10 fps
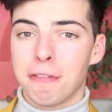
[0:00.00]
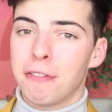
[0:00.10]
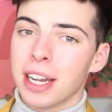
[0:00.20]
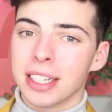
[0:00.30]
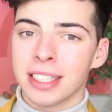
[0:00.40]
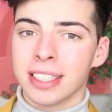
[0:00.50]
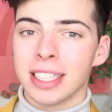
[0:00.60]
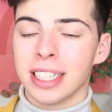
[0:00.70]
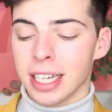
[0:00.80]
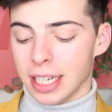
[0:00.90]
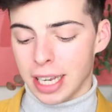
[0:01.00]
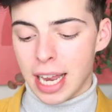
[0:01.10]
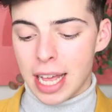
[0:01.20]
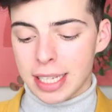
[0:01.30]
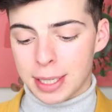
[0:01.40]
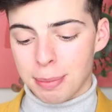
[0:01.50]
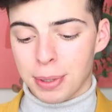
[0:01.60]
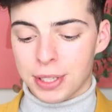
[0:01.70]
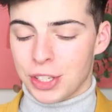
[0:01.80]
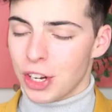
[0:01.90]
finally, last
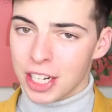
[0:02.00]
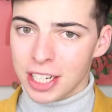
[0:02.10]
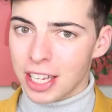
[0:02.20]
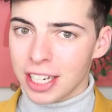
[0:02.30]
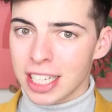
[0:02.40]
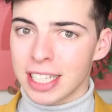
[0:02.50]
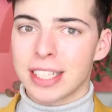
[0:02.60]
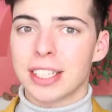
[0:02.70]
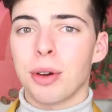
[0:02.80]
but certainly not least,